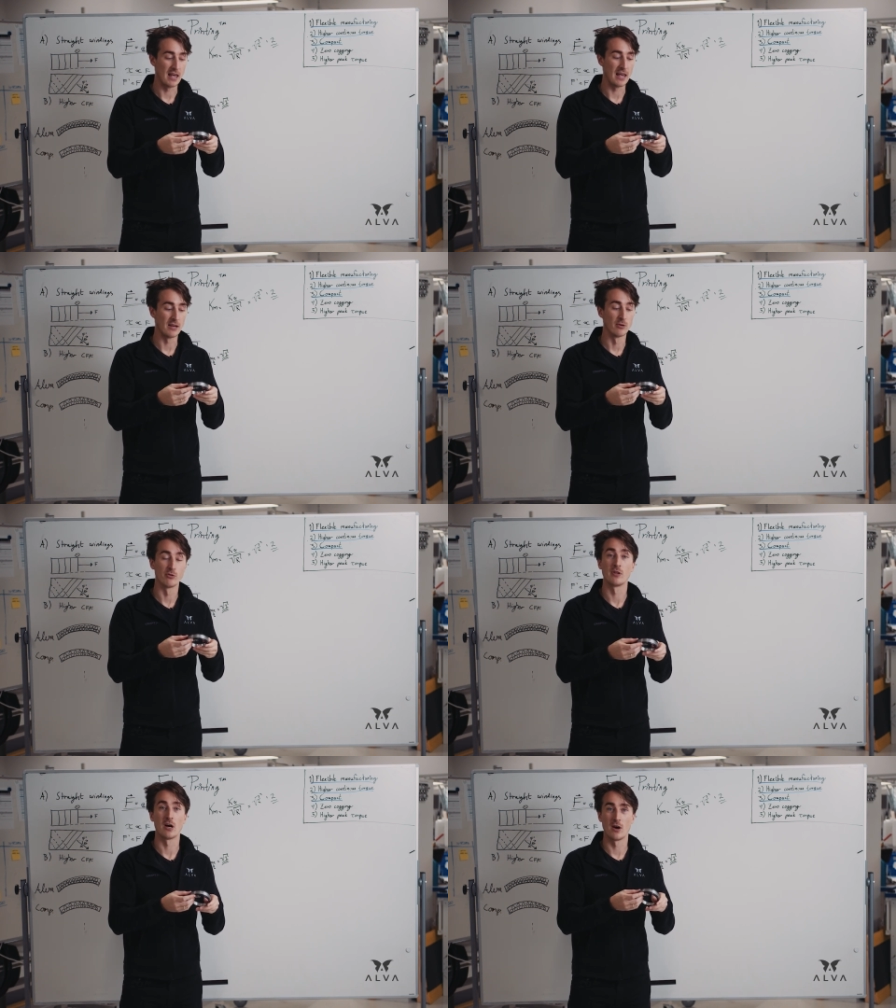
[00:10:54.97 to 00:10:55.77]
and
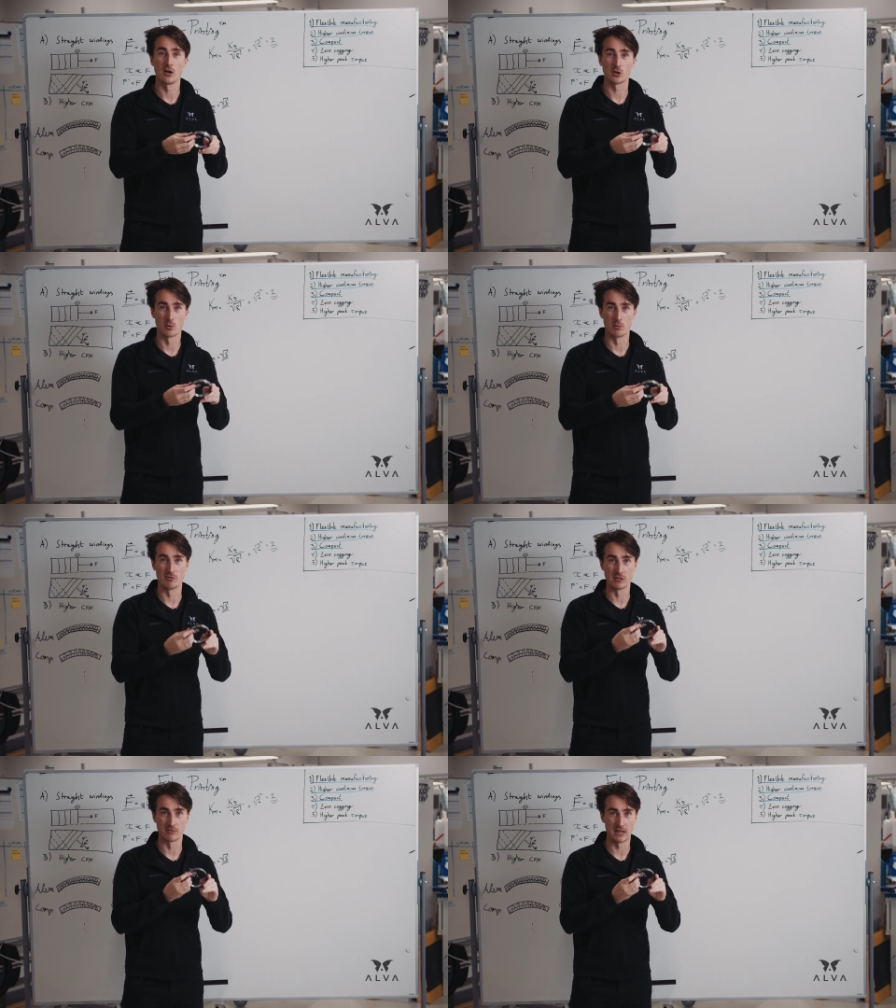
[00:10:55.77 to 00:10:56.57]
also the high copper
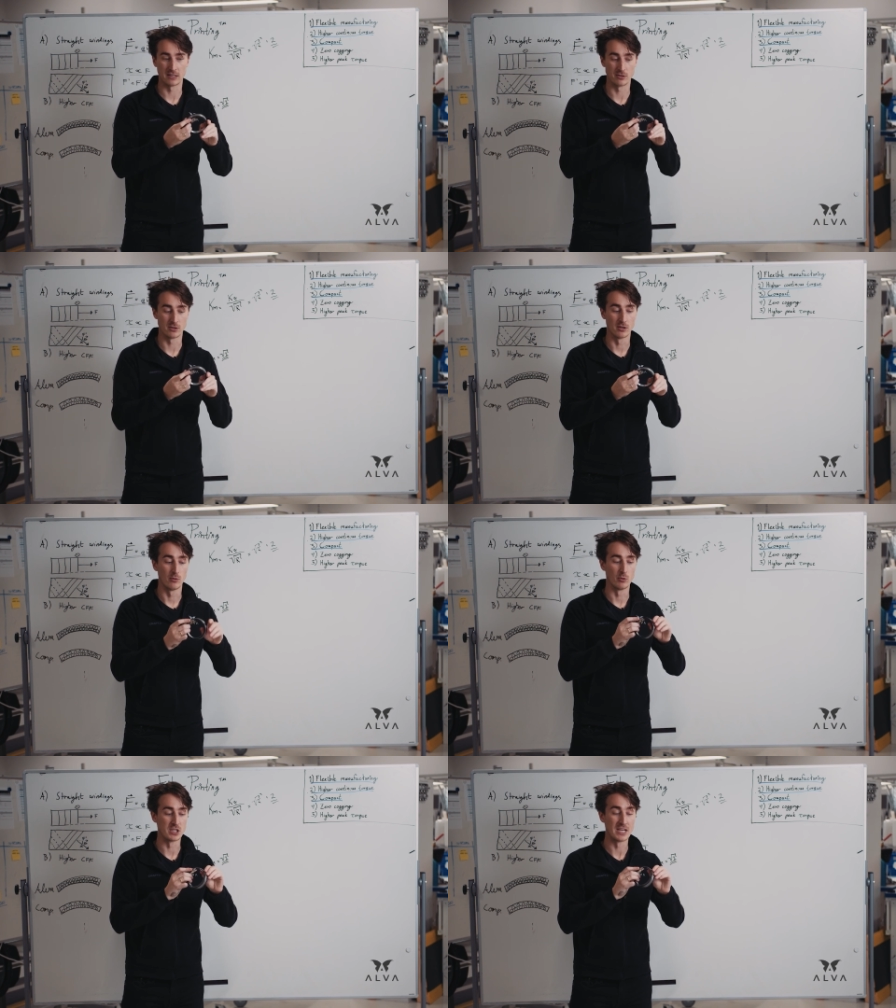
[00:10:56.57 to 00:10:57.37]
fill factor,
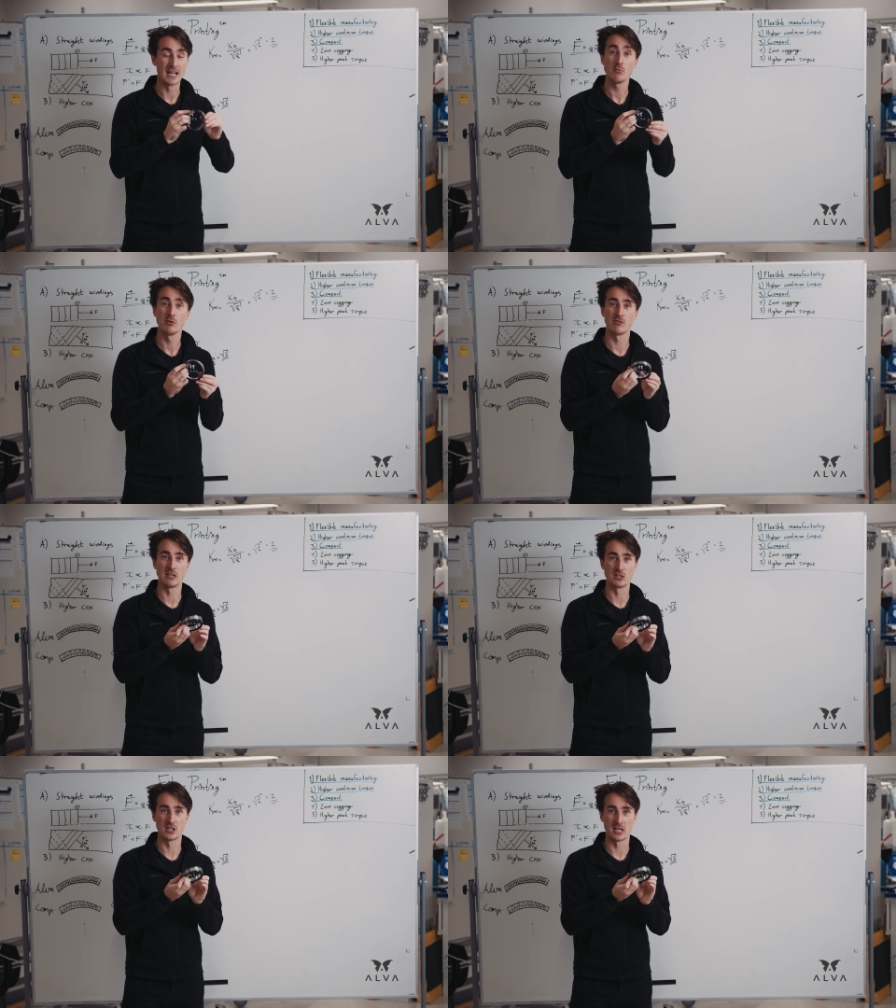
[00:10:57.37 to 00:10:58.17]
which enables
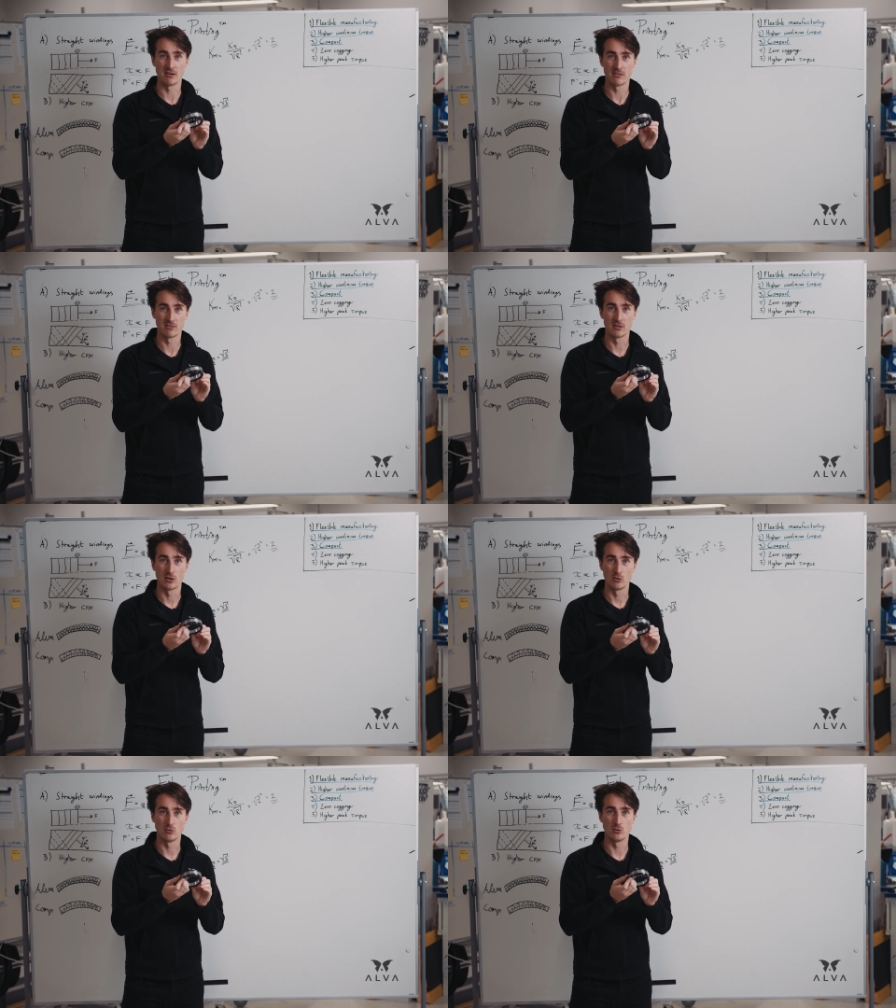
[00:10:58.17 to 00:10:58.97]
engineers
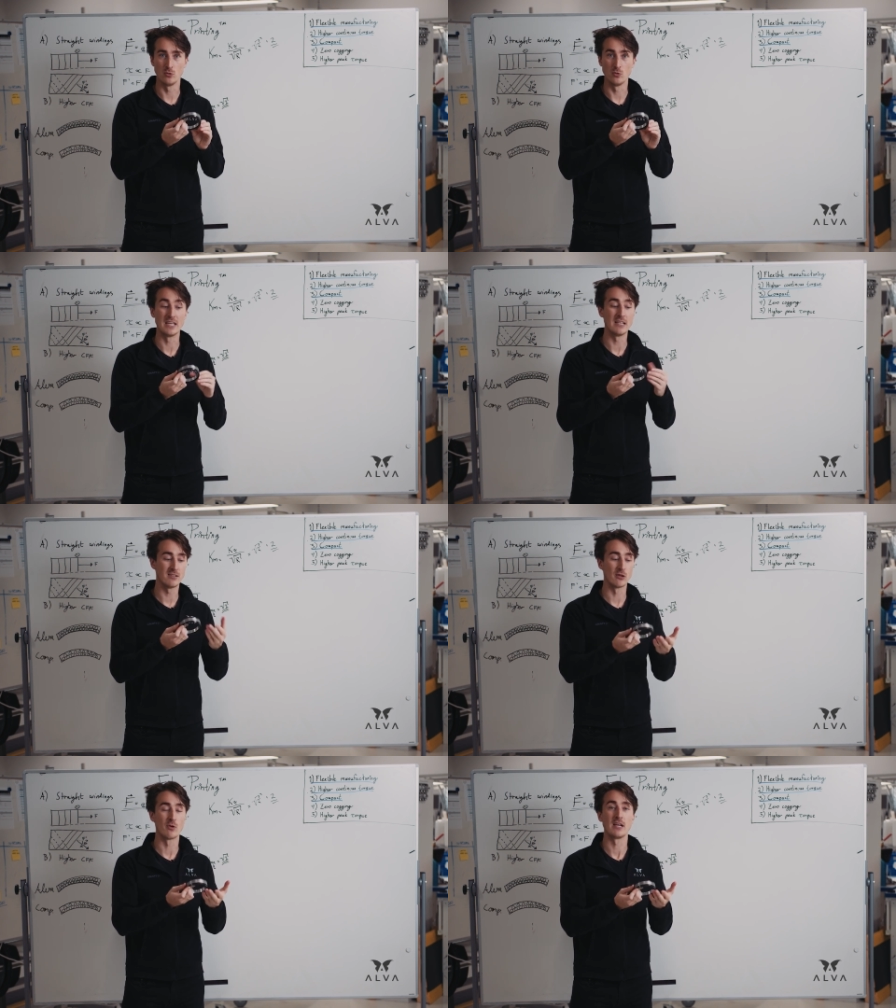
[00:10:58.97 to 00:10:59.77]
to
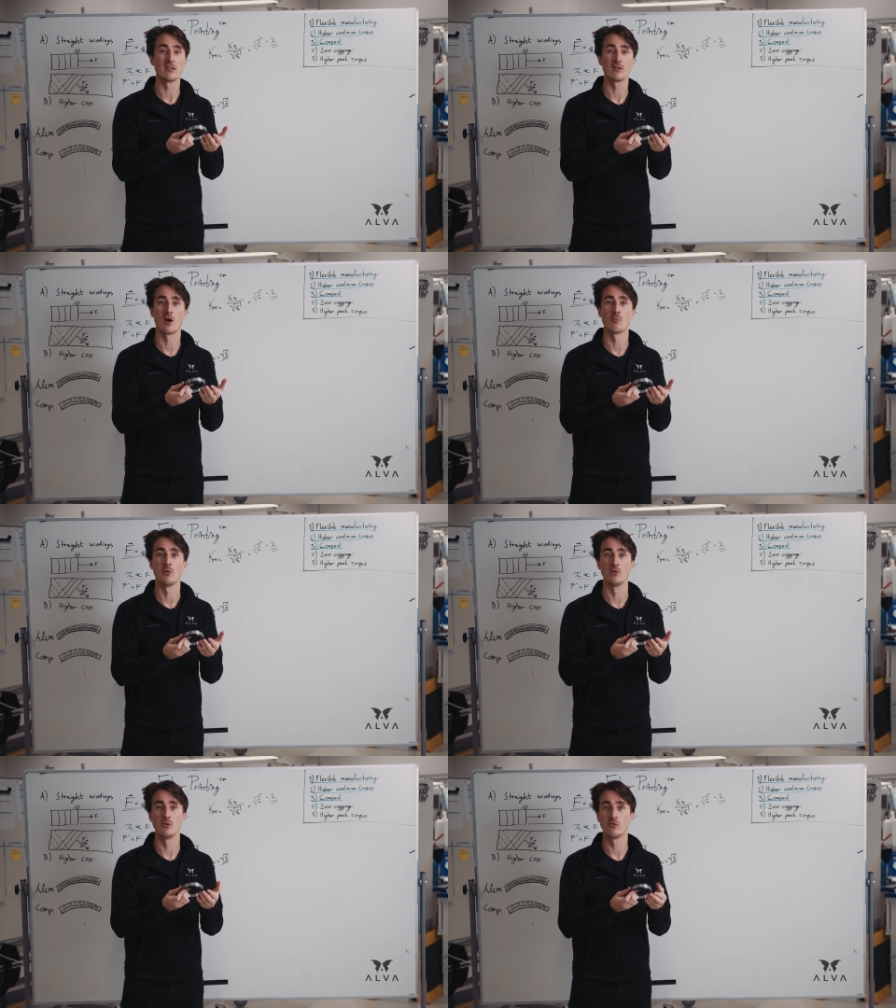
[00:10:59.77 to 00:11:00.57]
integrate our
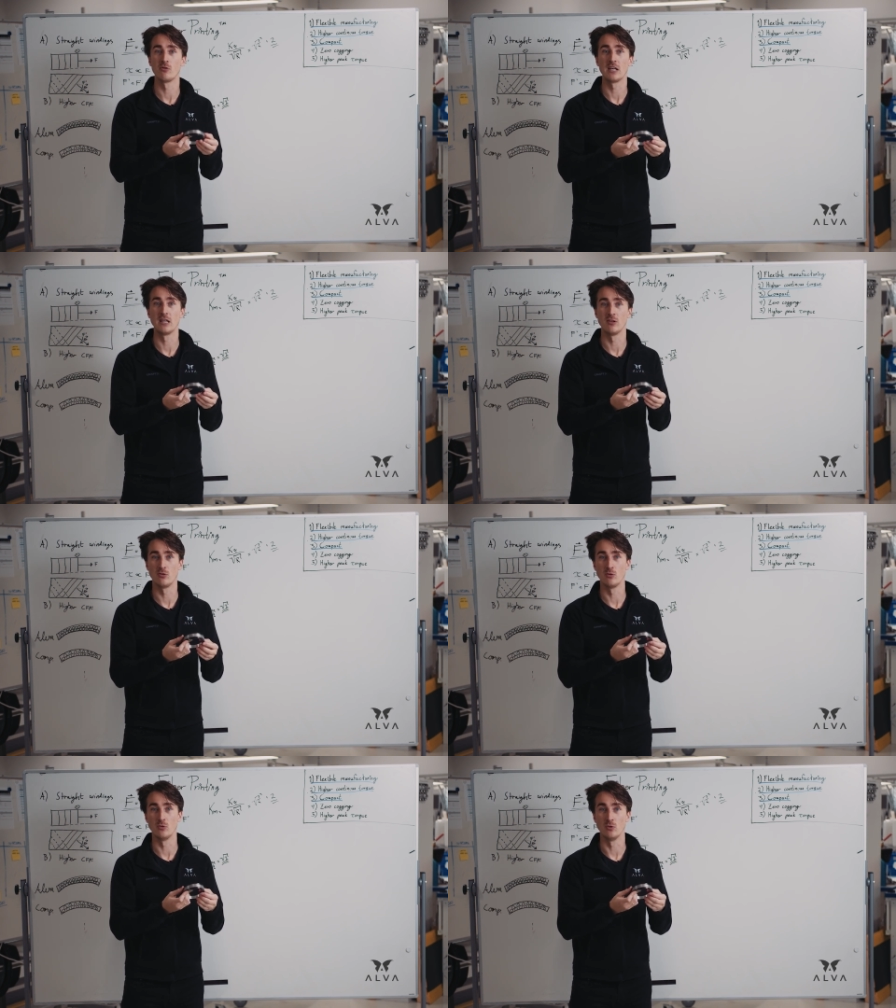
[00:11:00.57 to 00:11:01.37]
motors
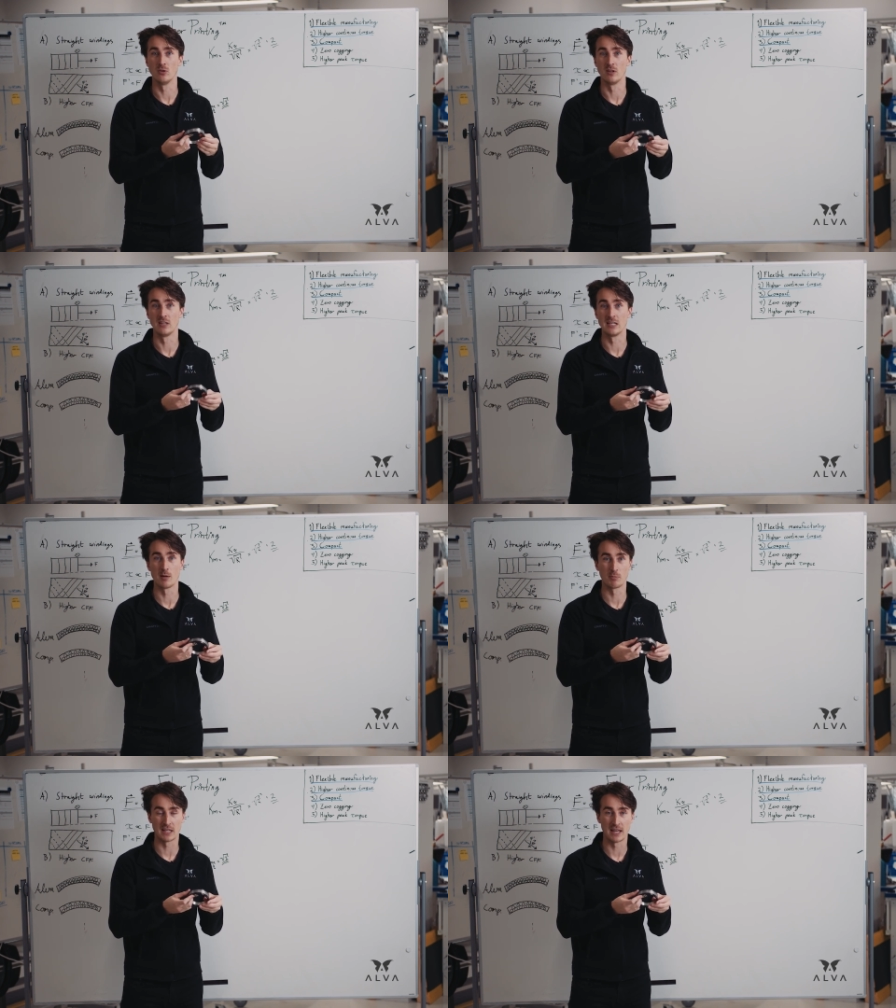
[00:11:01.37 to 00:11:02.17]
into the
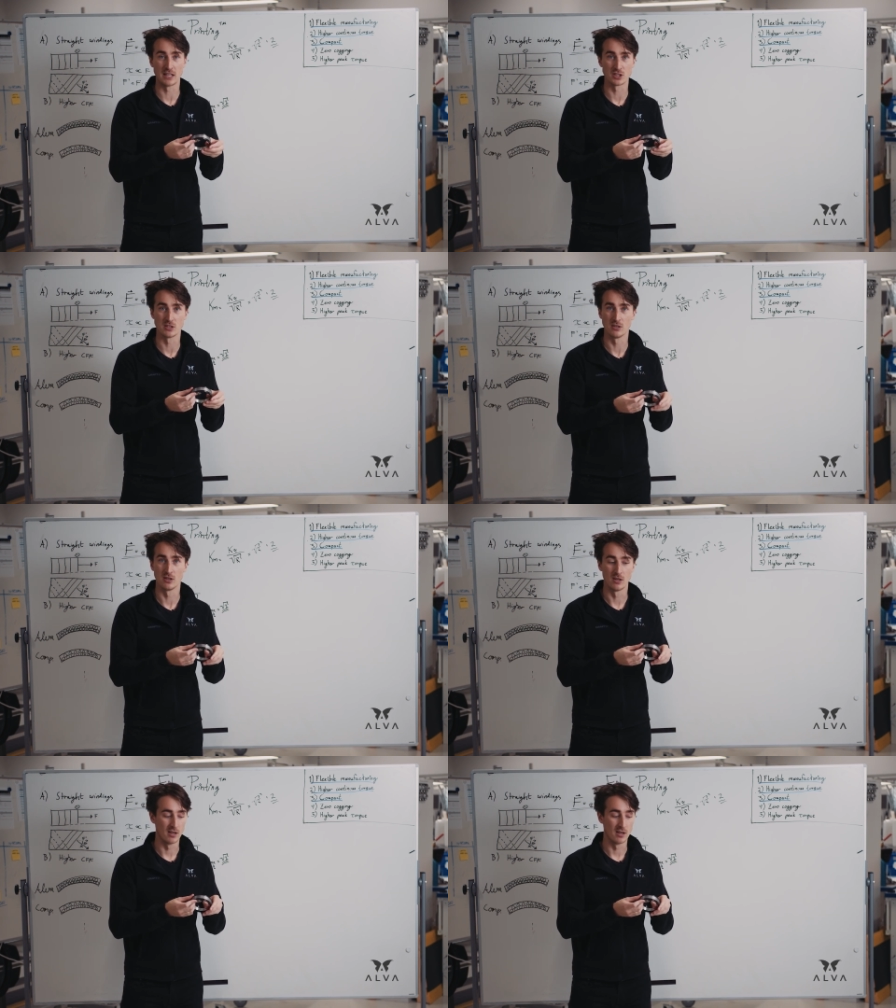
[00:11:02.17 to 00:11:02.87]
application